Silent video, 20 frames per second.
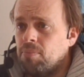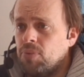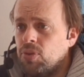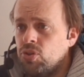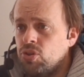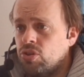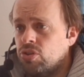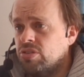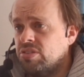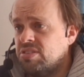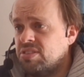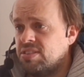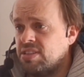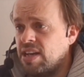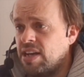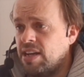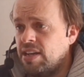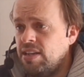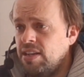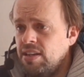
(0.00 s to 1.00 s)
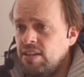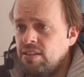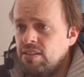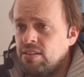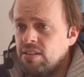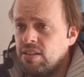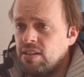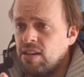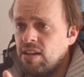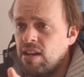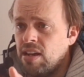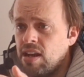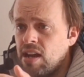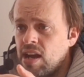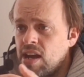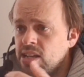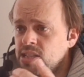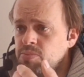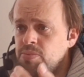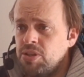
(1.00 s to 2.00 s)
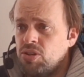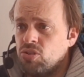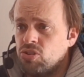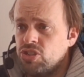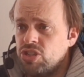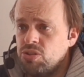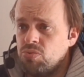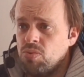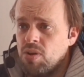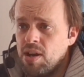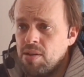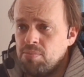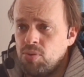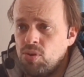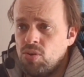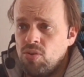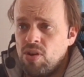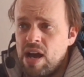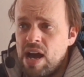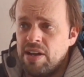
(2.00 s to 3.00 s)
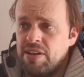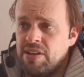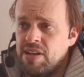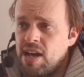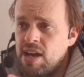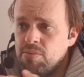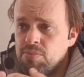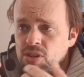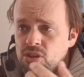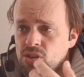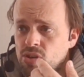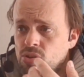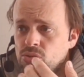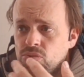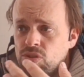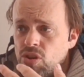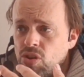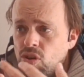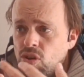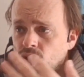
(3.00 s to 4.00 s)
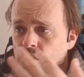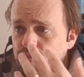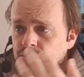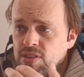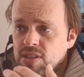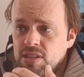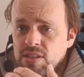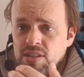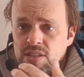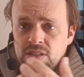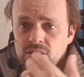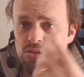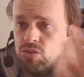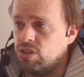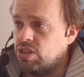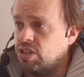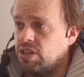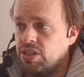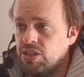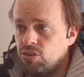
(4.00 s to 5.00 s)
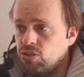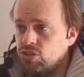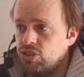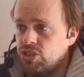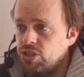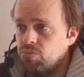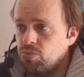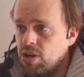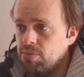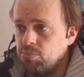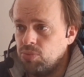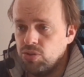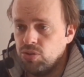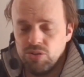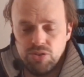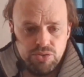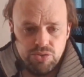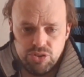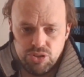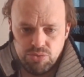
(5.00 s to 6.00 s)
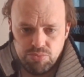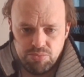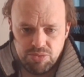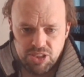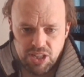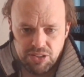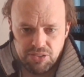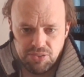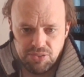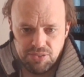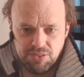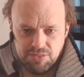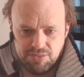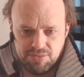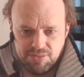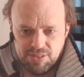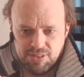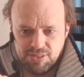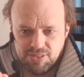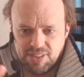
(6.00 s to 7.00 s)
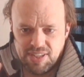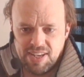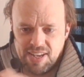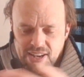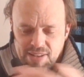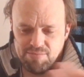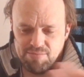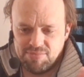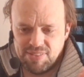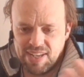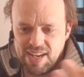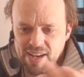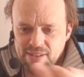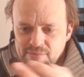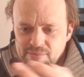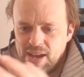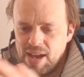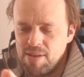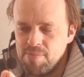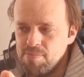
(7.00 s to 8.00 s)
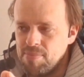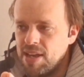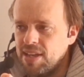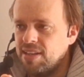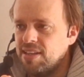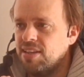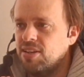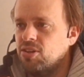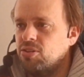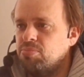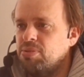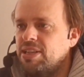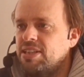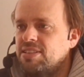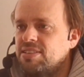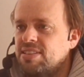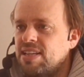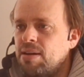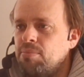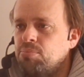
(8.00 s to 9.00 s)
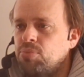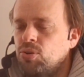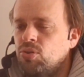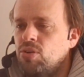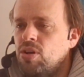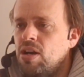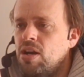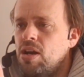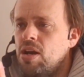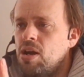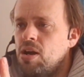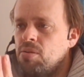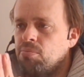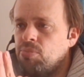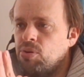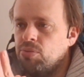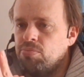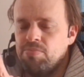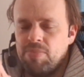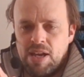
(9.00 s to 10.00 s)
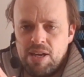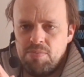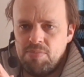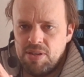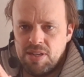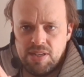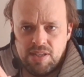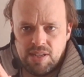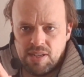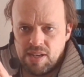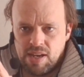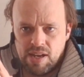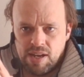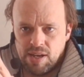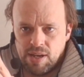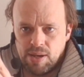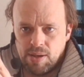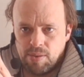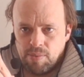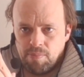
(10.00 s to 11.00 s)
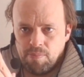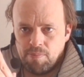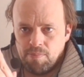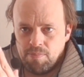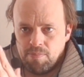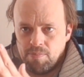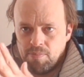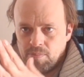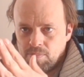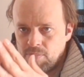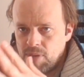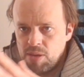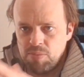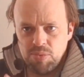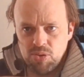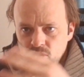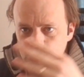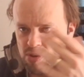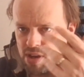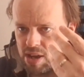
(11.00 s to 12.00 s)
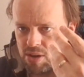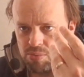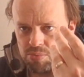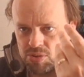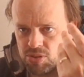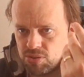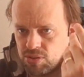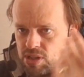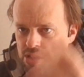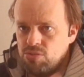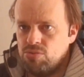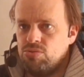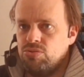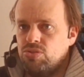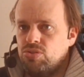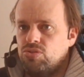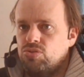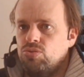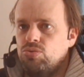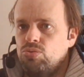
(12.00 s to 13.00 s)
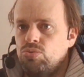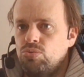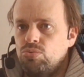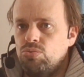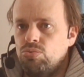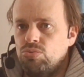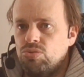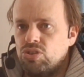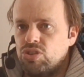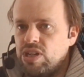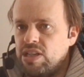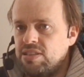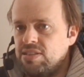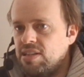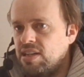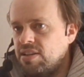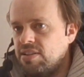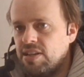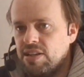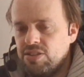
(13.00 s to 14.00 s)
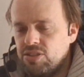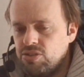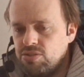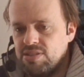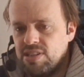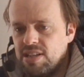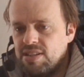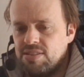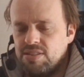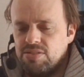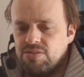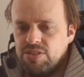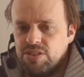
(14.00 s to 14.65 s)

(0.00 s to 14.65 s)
you could say I speak Oshiwambo and I'm the owner of the Cooking in Oshiwambo YouTube channel. Okay, I'm making up an example, but maybe you help your local school translate their newsletter